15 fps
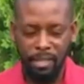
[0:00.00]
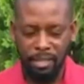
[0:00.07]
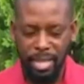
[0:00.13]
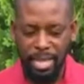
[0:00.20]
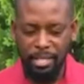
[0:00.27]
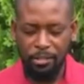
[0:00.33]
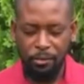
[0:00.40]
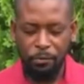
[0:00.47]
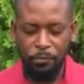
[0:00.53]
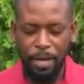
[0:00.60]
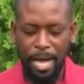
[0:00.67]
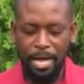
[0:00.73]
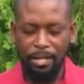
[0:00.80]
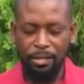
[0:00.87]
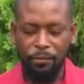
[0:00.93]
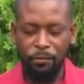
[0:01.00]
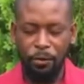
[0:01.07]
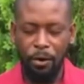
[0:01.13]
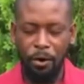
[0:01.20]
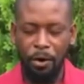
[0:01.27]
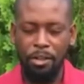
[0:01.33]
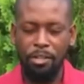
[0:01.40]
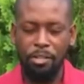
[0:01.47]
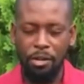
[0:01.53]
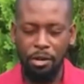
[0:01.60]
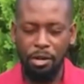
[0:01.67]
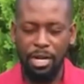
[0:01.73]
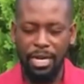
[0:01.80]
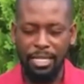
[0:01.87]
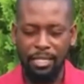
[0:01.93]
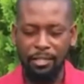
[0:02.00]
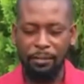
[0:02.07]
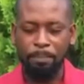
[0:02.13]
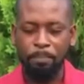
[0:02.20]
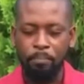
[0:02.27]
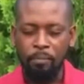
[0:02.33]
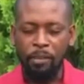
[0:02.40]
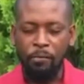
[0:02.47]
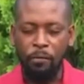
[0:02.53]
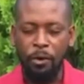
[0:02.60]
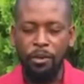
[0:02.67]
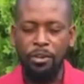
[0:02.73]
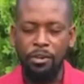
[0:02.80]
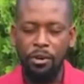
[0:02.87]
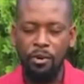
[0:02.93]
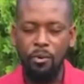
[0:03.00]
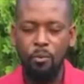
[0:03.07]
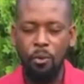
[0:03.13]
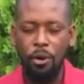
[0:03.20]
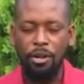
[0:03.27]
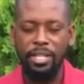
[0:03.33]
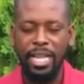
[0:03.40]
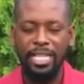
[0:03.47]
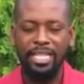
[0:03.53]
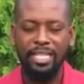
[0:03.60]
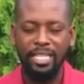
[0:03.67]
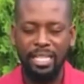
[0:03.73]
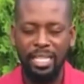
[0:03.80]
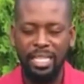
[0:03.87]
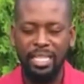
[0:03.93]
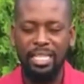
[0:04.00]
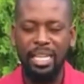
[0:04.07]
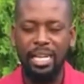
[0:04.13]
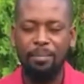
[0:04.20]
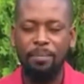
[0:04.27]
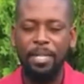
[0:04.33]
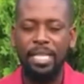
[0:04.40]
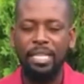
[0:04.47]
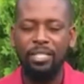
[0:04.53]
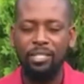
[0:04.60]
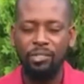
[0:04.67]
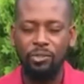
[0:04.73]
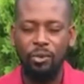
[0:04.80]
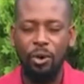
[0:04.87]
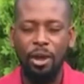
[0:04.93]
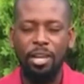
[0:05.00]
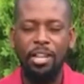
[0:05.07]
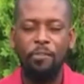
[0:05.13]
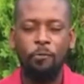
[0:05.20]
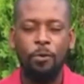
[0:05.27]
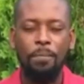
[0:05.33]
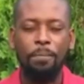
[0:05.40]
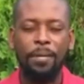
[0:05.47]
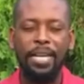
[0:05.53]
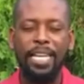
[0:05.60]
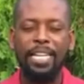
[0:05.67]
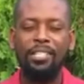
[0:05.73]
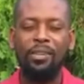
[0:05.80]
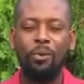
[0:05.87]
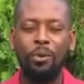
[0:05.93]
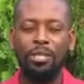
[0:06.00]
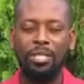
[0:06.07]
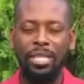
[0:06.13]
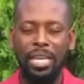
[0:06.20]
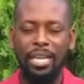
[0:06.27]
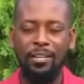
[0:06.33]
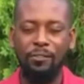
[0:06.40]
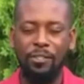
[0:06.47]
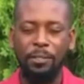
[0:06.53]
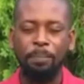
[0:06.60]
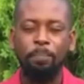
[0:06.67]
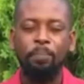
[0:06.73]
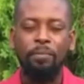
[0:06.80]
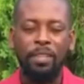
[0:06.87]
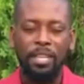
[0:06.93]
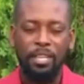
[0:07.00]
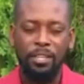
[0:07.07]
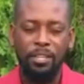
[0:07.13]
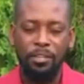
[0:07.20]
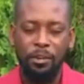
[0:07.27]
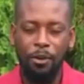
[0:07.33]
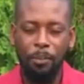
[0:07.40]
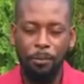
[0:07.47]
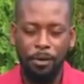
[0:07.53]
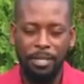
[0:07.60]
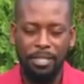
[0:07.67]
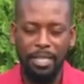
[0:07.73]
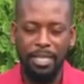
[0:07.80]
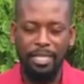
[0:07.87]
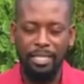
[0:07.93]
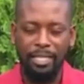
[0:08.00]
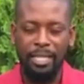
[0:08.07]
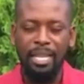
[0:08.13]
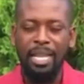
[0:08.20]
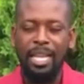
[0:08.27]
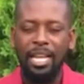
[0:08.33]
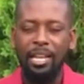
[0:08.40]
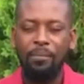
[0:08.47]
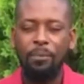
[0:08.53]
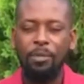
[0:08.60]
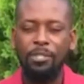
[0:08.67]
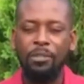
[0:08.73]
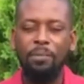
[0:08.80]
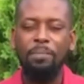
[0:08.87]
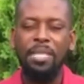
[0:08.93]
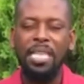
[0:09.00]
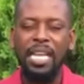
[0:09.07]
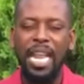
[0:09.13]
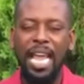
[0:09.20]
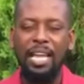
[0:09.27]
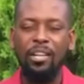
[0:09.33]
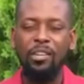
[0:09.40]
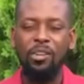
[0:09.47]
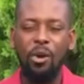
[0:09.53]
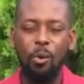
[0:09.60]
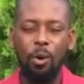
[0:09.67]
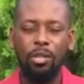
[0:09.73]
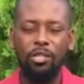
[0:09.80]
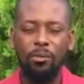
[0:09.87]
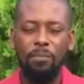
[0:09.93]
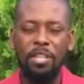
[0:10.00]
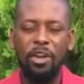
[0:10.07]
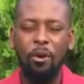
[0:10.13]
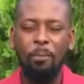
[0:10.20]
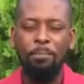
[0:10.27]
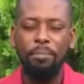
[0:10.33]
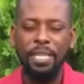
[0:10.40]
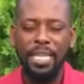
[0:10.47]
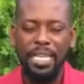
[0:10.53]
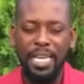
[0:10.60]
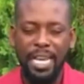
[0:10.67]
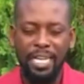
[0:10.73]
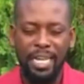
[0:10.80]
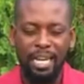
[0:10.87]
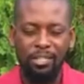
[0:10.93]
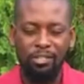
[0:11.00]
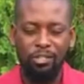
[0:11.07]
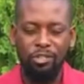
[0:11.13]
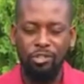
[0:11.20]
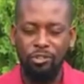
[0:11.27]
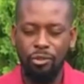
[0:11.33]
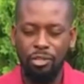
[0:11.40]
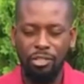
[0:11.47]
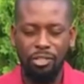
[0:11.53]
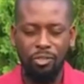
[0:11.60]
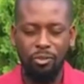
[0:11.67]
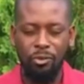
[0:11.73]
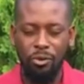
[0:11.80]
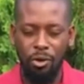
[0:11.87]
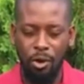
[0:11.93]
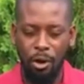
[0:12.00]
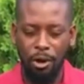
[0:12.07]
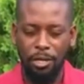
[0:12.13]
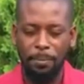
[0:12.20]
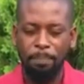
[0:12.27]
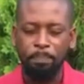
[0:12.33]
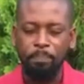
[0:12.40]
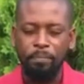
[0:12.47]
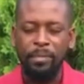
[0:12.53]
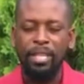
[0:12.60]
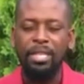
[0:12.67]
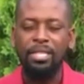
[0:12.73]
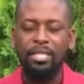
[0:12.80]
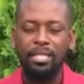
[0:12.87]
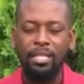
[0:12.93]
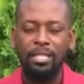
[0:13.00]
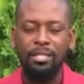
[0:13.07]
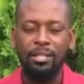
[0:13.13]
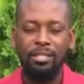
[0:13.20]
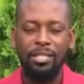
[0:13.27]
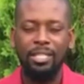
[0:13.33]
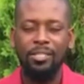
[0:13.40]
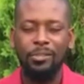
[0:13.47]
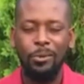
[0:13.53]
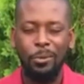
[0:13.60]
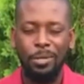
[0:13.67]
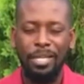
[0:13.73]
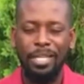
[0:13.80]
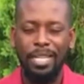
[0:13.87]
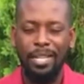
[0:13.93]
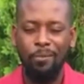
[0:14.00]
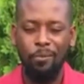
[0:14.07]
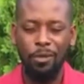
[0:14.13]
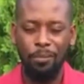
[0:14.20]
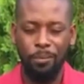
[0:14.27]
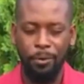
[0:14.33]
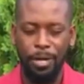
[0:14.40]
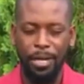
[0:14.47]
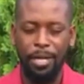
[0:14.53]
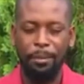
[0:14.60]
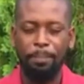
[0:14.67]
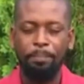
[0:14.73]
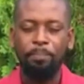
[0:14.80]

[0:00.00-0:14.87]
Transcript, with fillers: Thank you, Father, for your lesson, for your word that sin can be destroyed if we place ourselves in your presence. Help us to be like Noah, to be obedient and to trust you, Lord. In Jesus' holy name we pray.